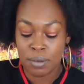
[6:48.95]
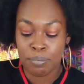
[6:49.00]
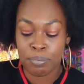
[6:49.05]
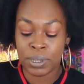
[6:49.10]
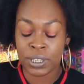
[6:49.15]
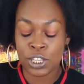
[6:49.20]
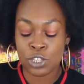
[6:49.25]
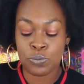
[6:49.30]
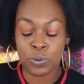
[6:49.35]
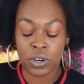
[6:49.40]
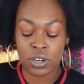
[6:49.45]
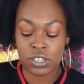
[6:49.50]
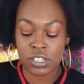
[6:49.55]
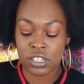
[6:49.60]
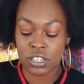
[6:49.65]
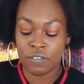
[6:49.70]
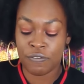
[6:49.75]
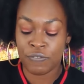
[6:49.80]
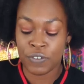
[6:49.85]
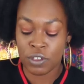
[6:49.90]
But this
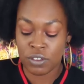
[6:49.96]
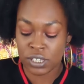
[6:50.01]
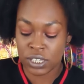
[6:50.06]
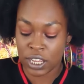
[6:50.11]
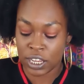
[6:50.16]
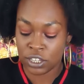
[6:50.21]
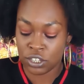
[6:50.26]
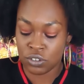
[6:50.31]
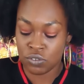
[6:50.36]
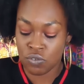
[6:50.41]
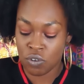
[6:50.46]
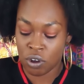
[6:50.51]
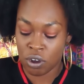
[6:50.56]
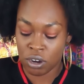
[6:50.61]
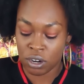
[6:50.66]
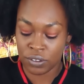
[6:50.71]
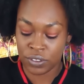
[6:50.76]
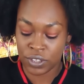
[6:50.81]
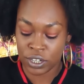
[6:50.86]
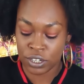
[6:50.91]
person feels like you
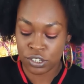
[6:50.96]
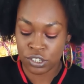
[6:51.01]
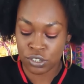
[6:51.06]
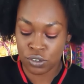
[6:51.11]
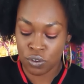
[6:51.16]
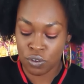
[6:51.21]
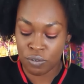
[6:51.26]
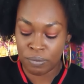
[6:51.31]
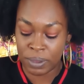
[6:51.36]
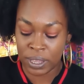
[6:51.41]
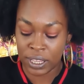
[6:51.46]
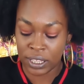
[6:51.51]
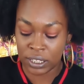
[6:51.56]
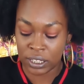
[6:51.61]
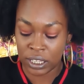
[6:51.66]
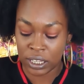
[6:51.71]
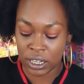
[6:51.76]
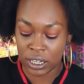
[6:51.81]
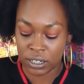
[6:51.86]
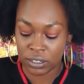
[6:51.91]
are their soulmate,
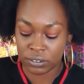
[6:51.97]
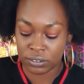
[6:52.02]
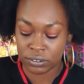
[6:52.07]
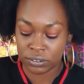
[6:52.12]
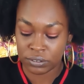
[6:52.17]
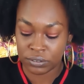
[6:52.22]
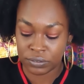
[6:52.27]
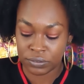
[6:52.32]
Leo.